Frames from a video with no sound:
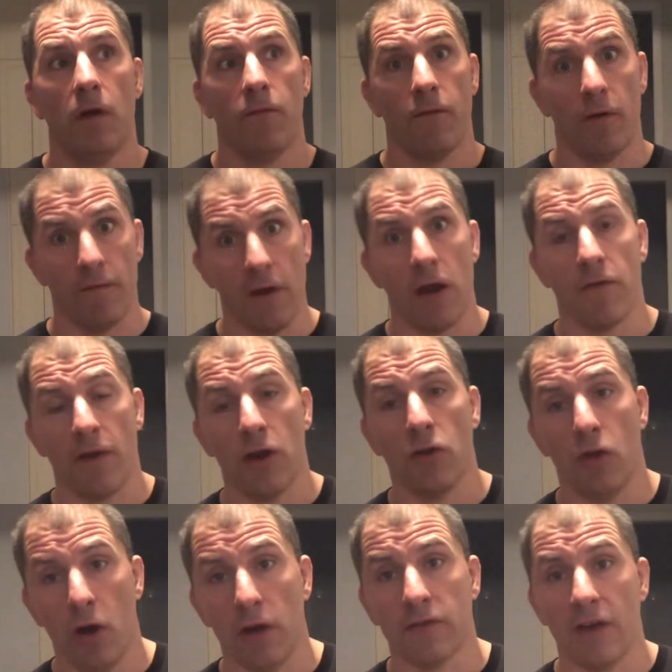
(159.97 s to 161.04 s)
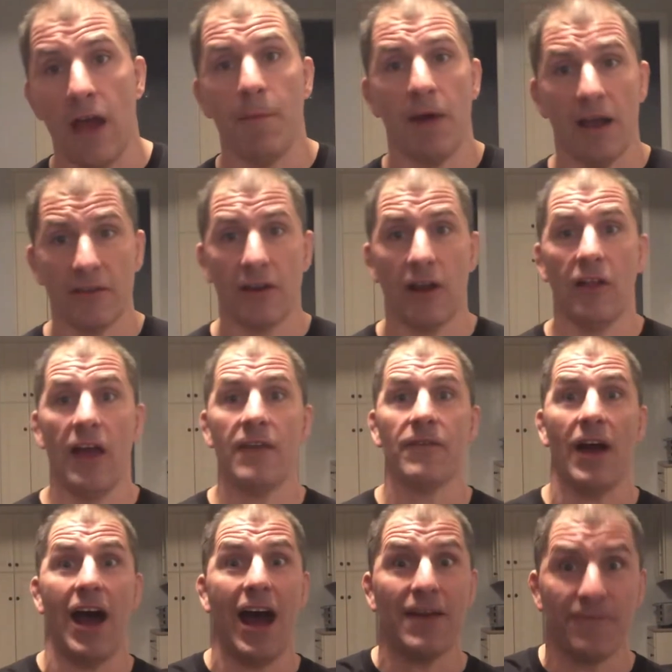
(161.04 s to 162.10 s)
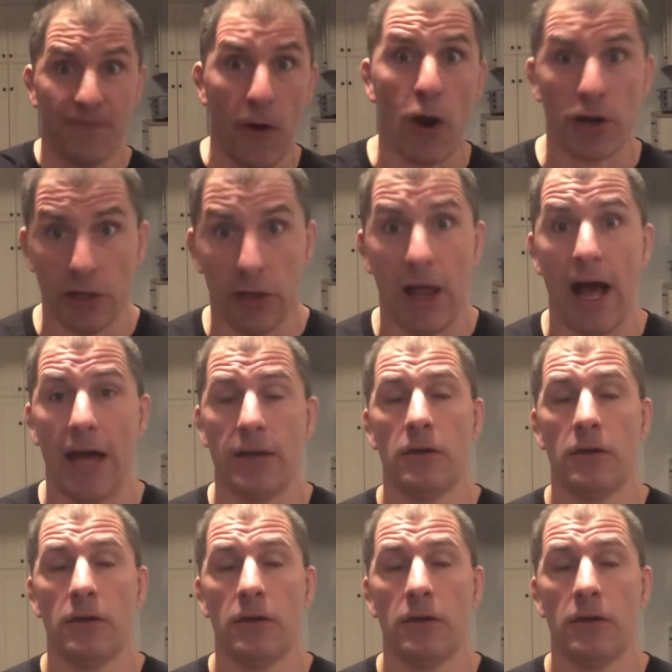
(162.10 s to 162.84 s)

For a very, very long time, my entire life, I fart a lot.